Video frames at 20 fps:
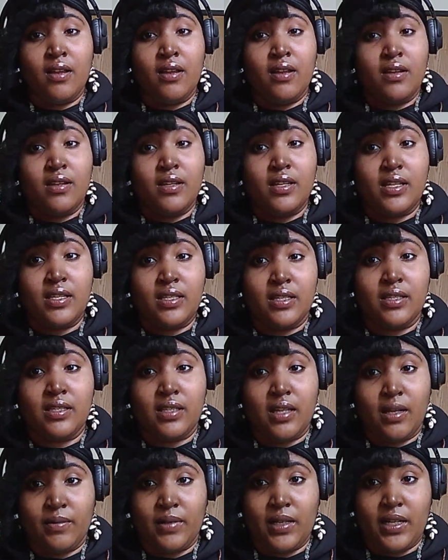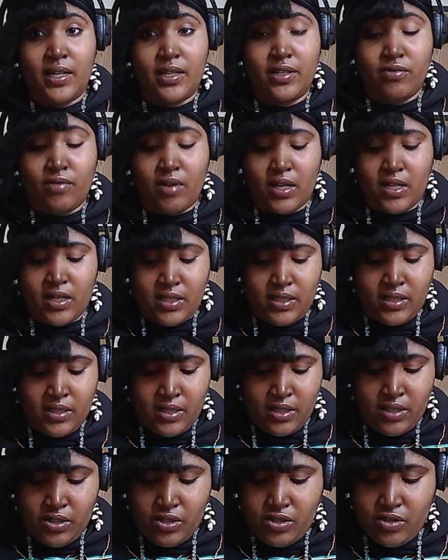This is something they're trying to
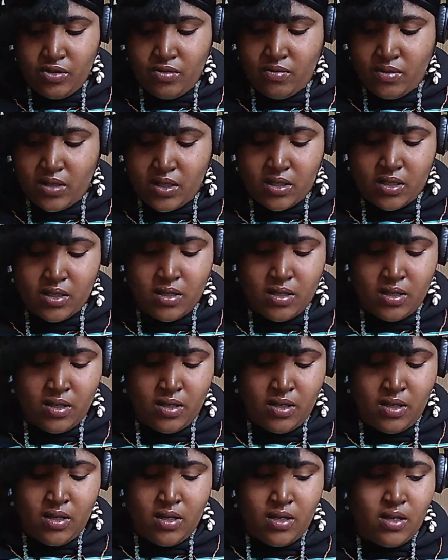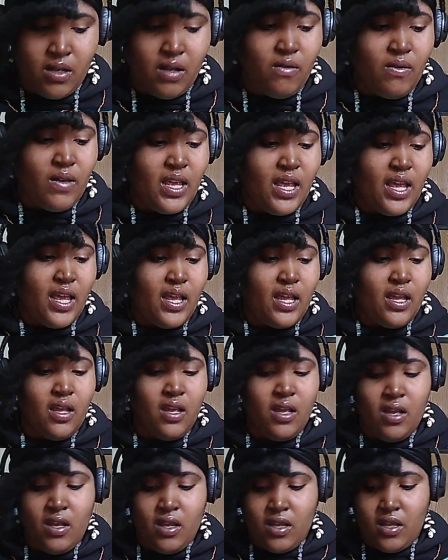assist you with. Okay?
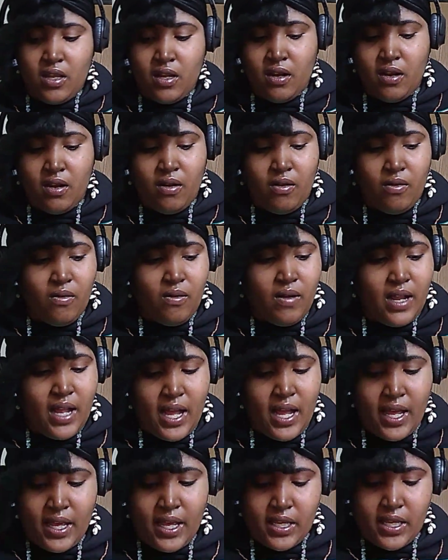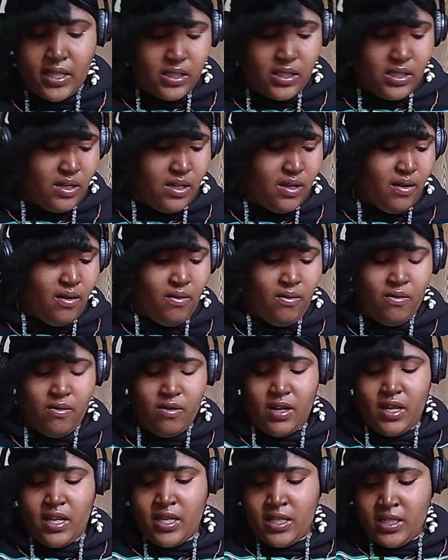Your own guides, your own
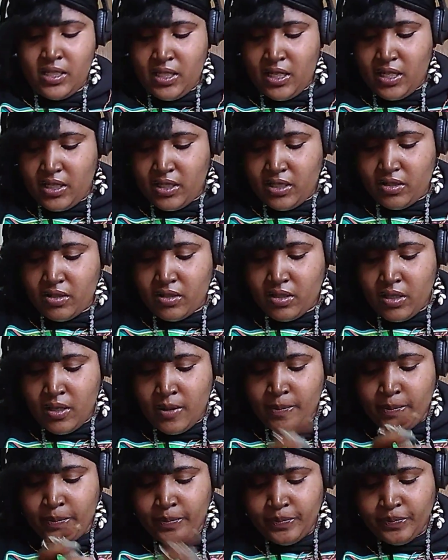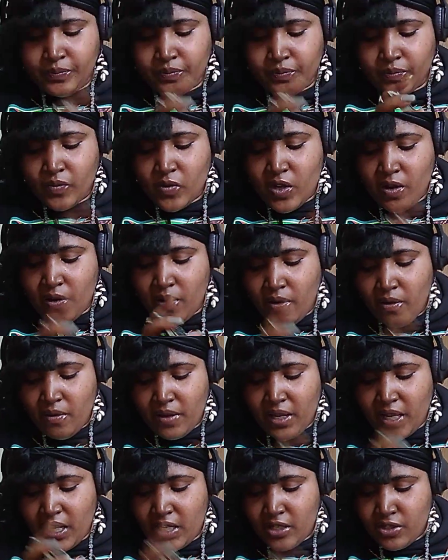ancestors, your own
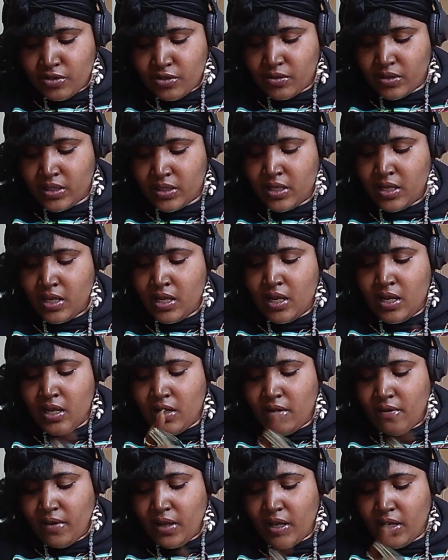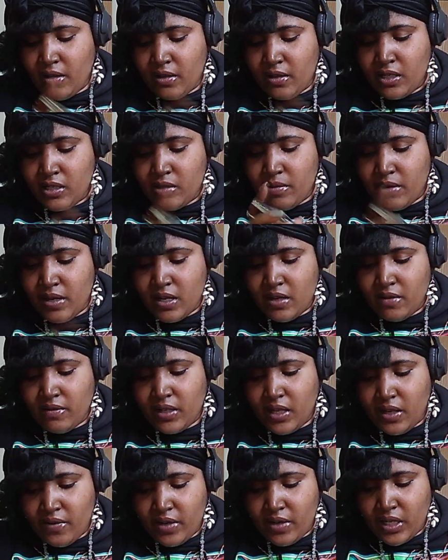angels, the divine Holy Spirit of
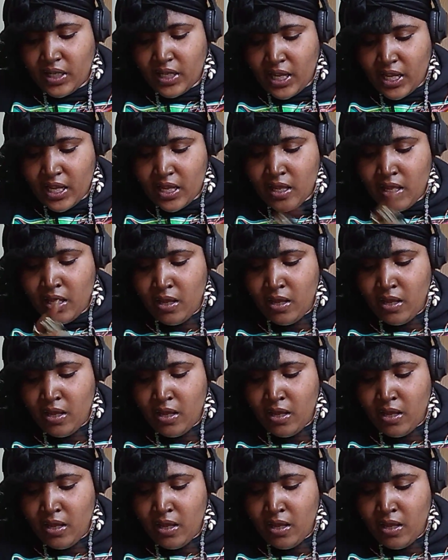living light.